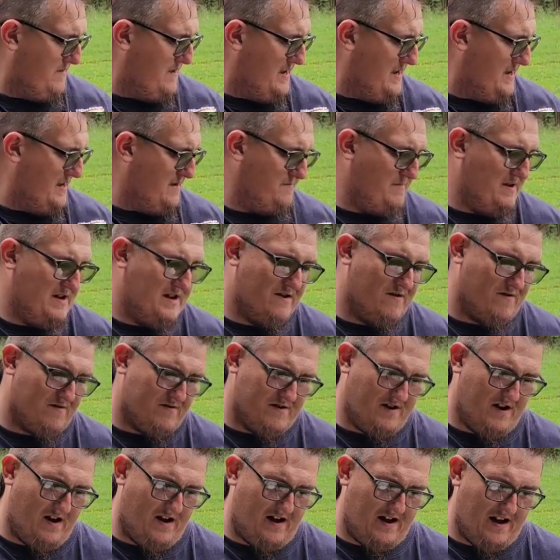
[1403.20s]
enemy or
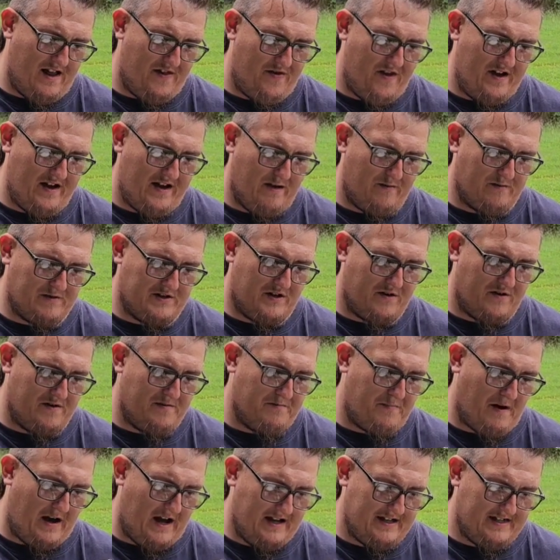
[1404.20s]
not. I think I was going
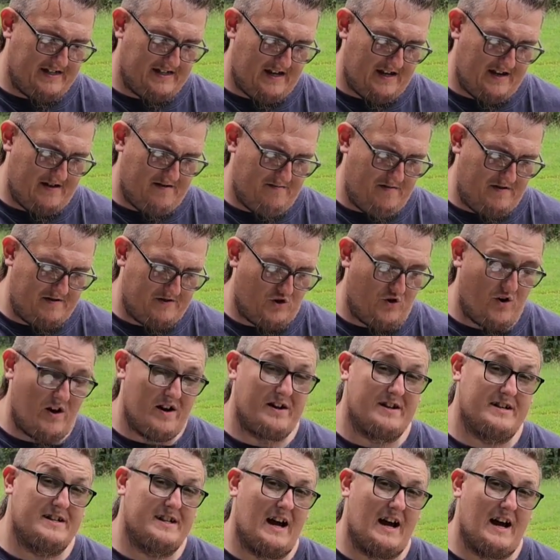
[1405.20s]
to buy some and try
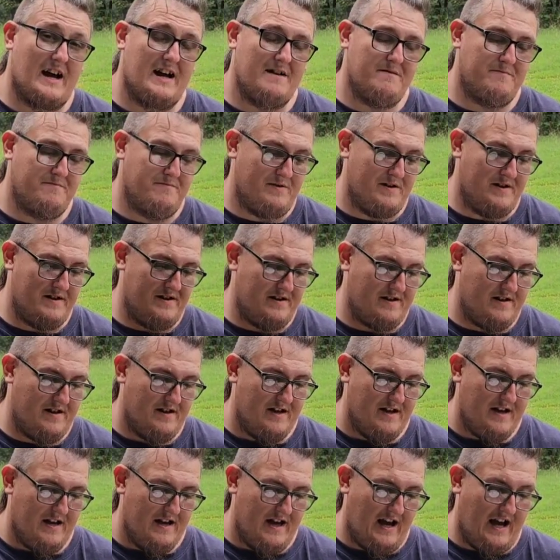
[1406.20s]
to dye them, but
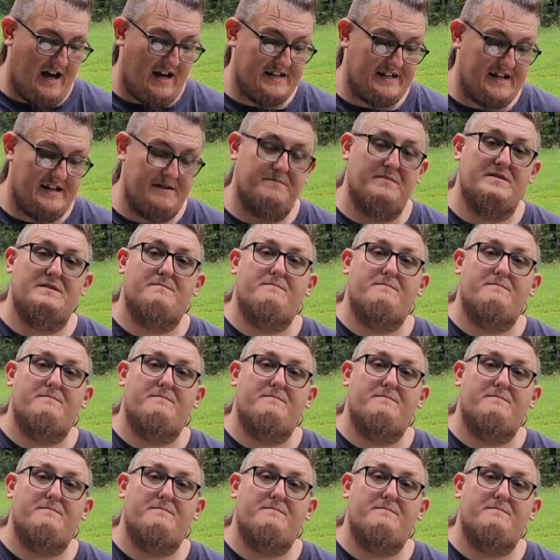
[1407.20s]
I didn't.